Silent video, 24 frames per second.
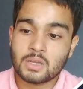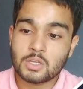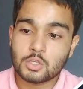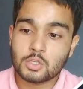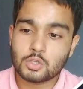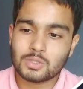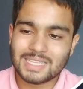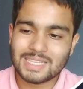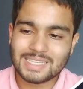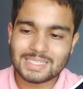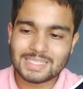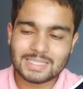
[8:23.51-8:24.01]

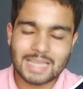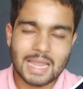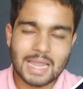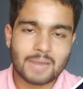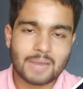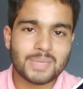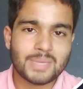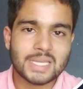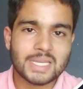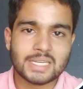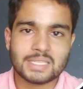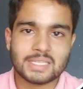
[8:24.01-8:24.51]
So this
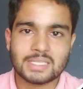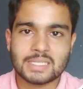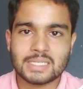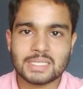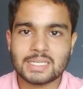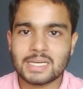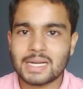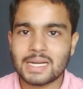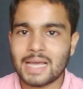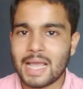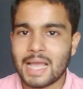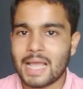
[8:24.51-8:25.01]
can be
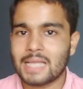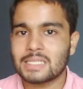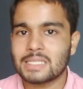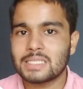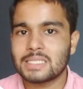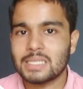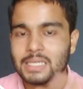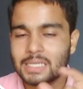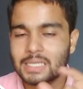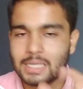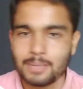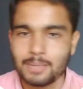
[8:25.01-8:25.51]
considered as
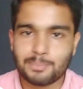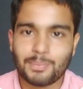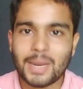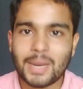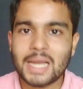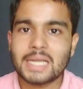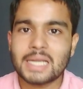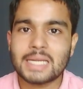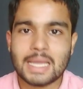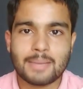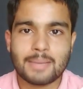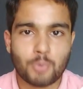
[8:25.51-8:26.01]
the
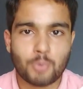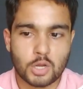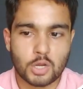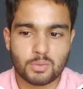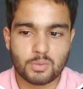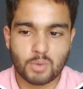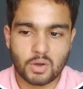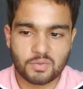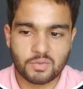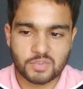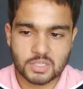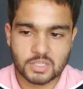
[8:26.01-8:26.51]
compile time
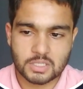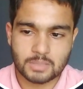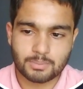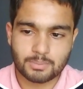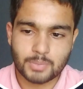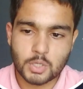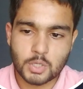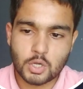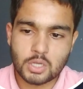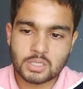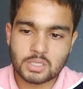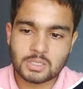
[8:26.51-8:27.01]
polymorphism,
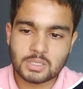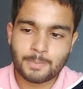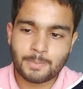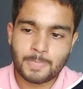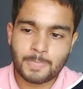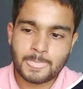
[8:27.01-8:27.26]
because